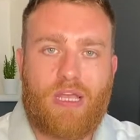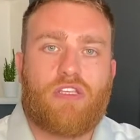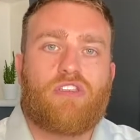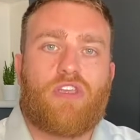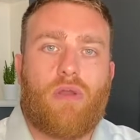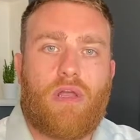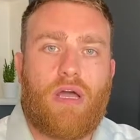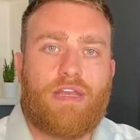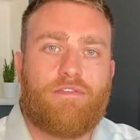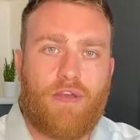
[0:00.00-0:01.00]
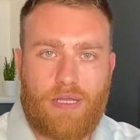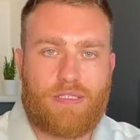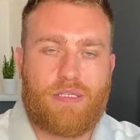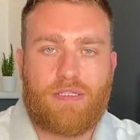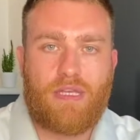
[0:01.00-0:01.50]
solar
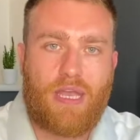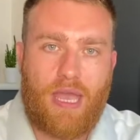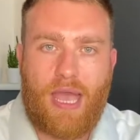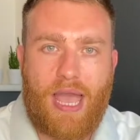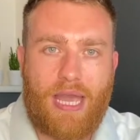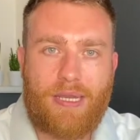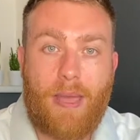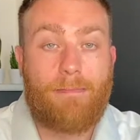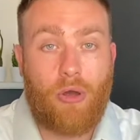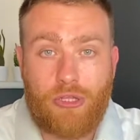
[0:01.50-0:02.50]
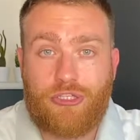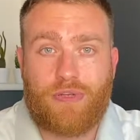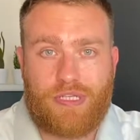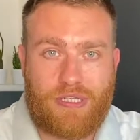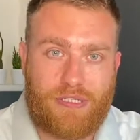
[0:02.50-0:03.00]
inverters, and
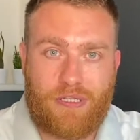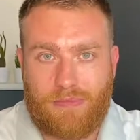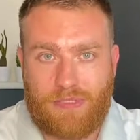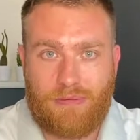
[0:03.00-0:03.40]
monitoring systems.